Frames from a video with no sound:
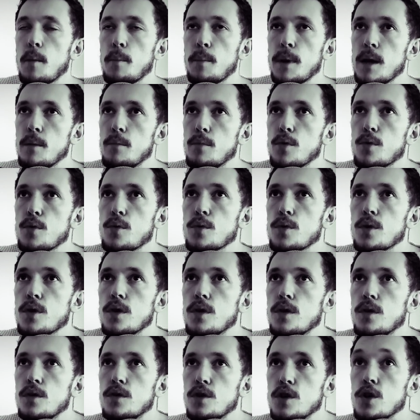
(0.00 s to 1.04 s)
people
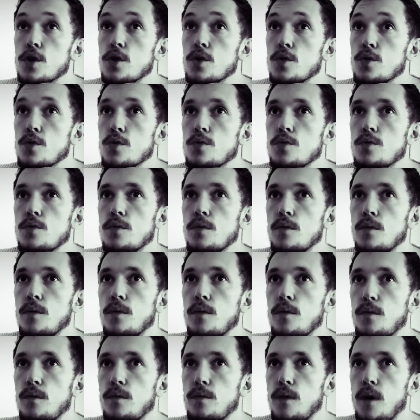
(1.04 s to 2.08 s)
you
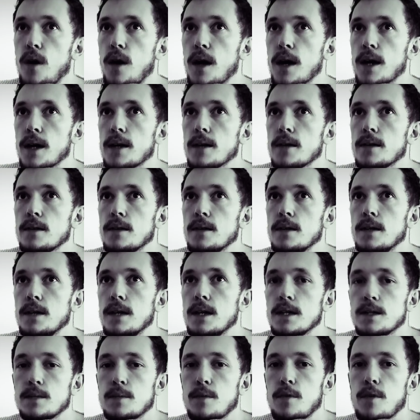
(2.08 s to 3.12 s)
find
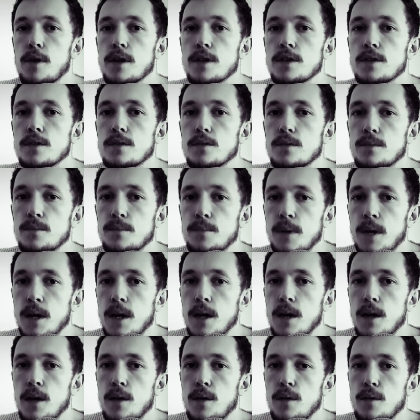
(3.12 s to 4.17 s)
inspirational.
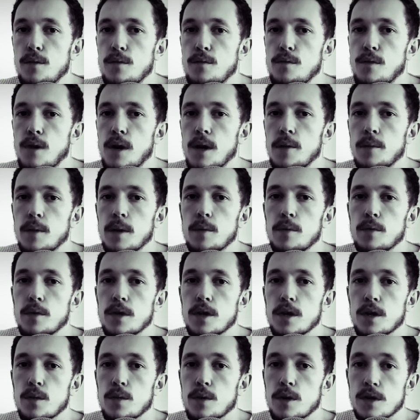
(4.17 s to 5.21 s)
Find people that
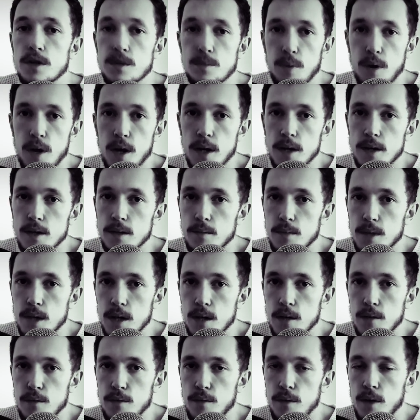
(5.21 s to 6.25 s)
you would aspire to
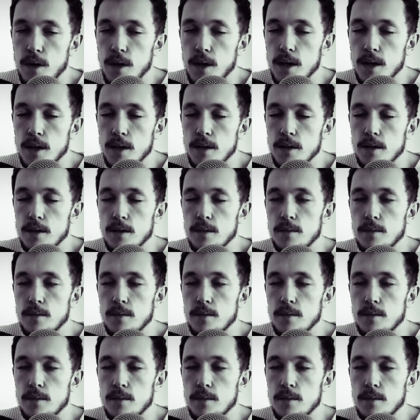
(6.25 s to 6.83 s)
be. Find